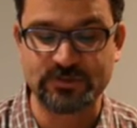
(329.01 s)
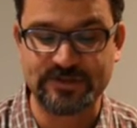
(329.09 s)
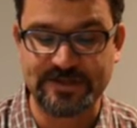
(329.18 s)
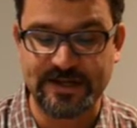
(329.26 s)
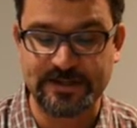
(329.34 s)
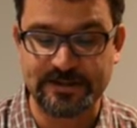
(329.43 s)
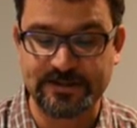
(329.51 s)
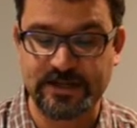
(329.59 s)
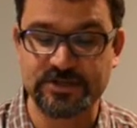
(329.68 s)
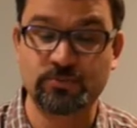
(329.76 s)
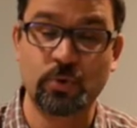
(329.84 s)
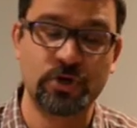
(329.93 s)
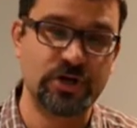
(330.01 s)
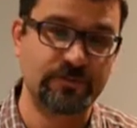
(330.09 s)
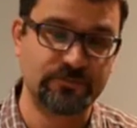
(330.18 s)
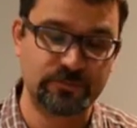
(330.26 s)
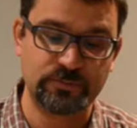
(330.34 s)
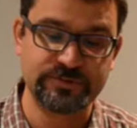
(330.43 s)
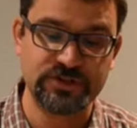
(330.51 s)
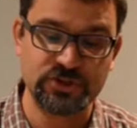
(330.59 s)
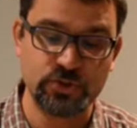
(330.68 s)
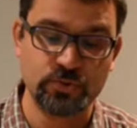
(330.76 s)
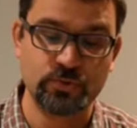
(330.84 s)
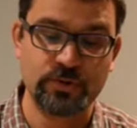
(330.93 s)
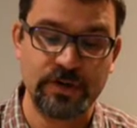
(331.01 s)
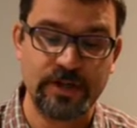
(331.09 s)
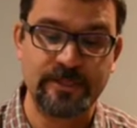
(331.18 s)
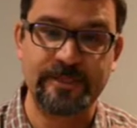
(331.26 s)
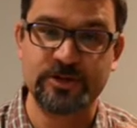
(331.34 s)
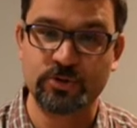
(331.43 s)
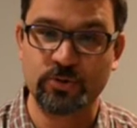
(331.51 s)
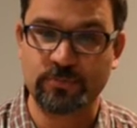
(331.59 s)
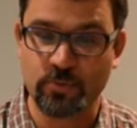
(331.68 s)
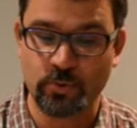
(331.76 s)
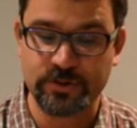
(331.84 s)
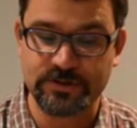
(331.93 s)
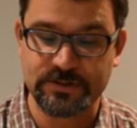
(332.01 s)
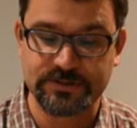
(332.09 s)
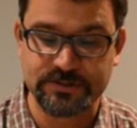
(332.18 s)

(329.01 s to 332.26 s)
state that is more comfortable to you than your opponent.